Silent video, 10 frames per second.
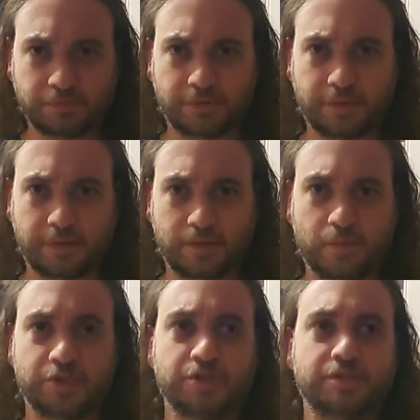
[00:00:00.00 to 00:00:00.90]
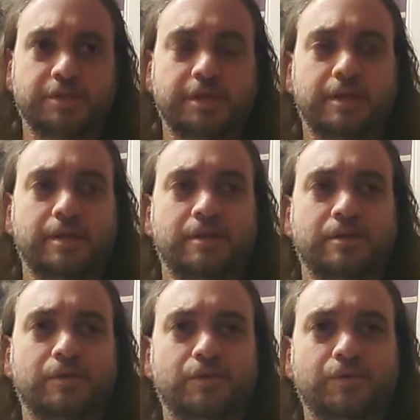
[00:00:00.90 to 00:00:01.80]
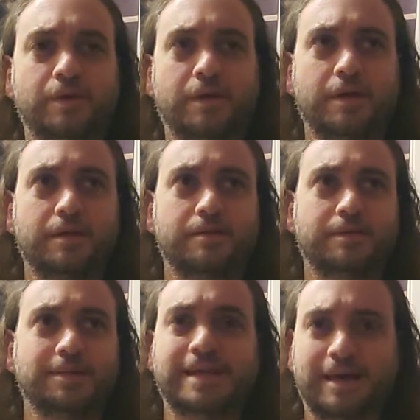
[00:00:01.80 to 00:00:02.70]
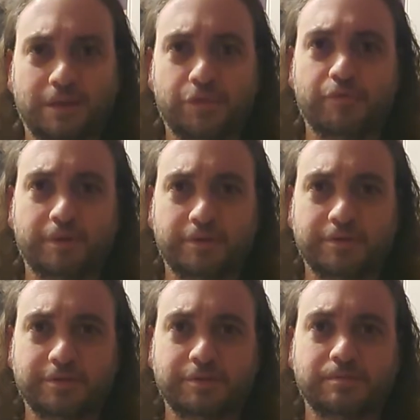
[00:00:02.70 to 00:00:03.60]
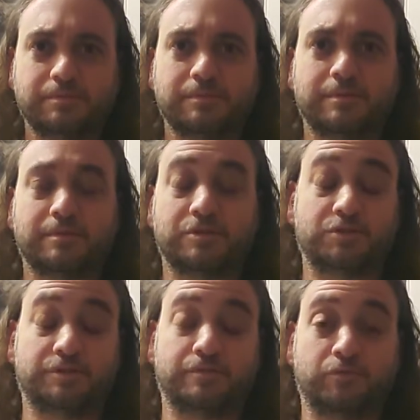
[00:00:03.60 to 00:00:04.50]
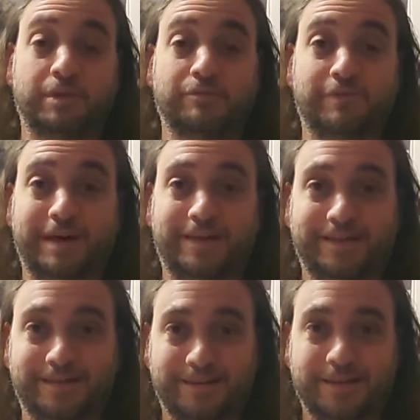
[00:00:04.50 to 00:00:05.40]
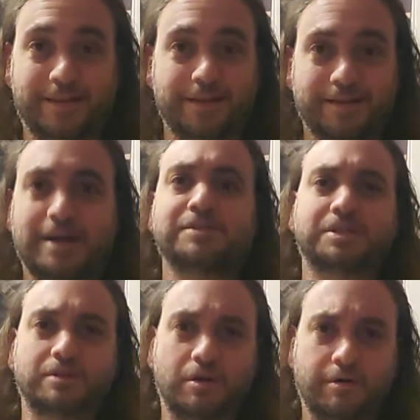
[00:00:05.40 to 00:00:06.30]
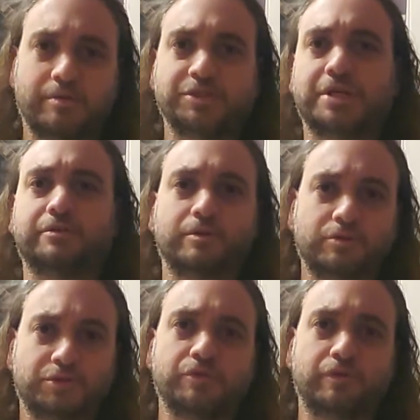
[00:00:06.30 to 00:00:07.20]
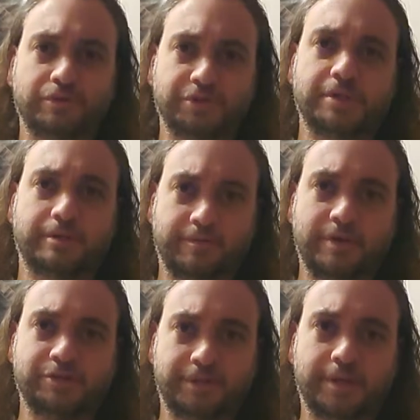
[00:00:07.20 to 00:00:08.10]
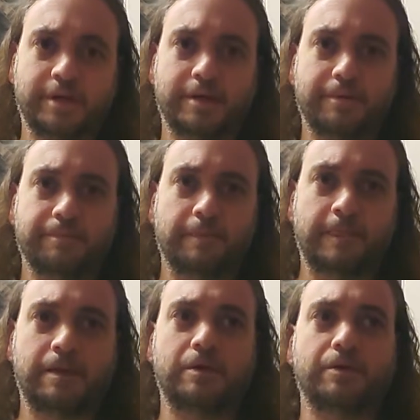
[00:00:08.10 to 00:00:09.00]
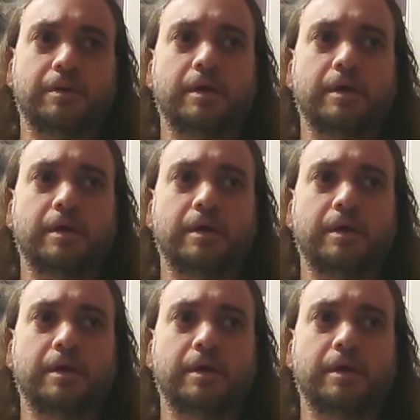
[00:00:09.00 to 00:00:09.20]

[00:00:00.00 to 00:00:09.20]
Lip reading: thing, which is like, you know, Italian thrillers. They're just really violent. Guys like Dario Argento, Lucio Fulci eventually kind of, you know,